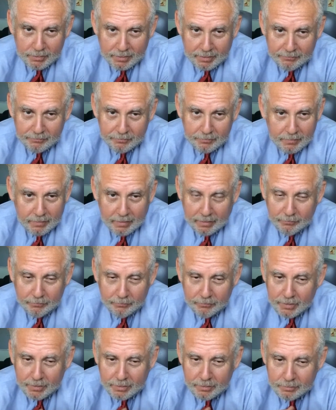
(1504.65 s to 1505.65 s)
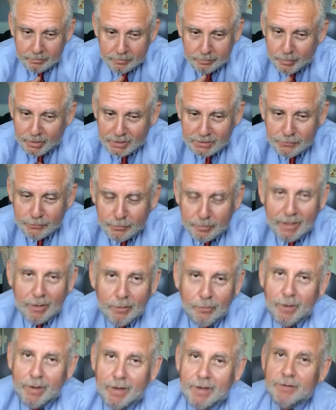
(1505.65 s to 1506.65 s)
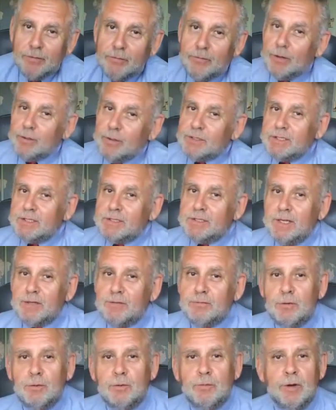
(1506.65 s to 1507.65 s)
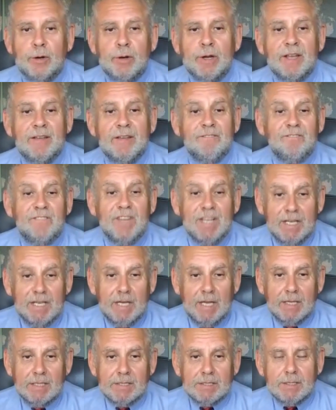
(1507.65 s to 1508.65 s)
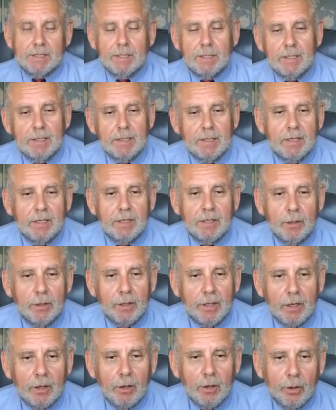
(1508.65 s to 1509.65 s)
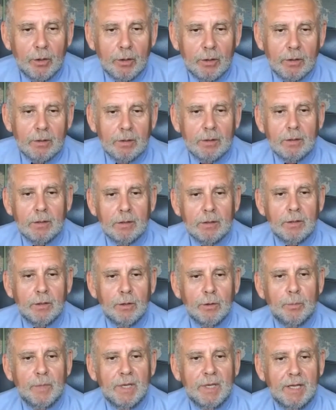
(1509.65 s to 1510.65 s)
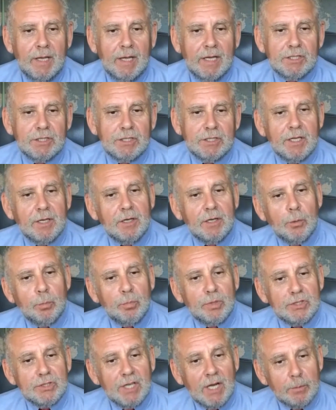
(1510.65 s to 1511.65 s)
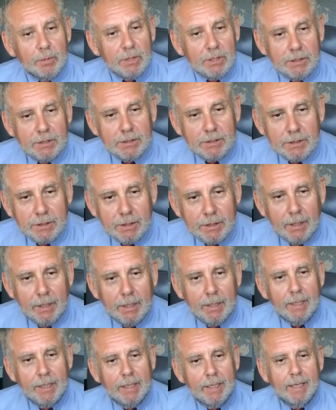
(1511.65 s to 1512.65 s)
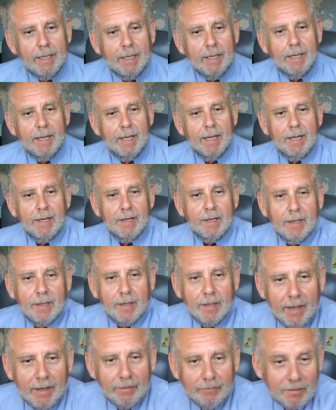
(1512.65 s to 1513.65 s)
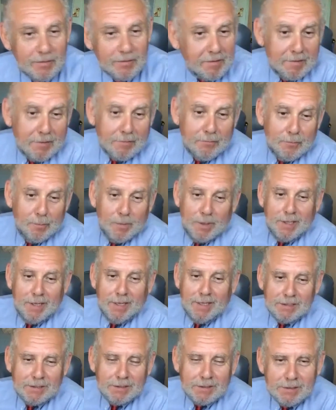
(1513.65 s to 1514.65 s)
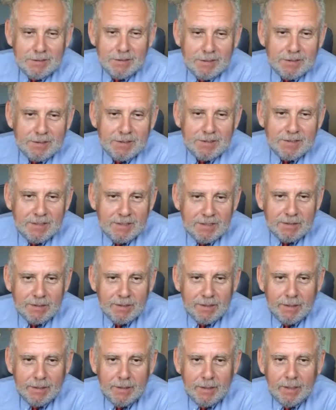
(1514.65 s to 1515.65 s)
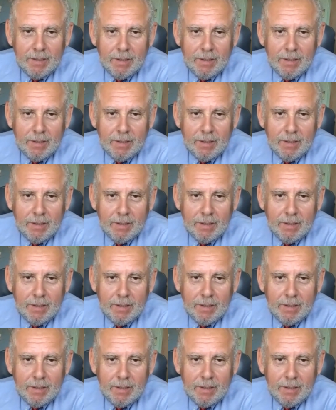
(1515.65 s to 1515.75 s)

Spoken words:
And I've done a bunch of them that way. They're very successful, very convenient. You can go to your mediation in your pajamas and have a successful mediation just as easily.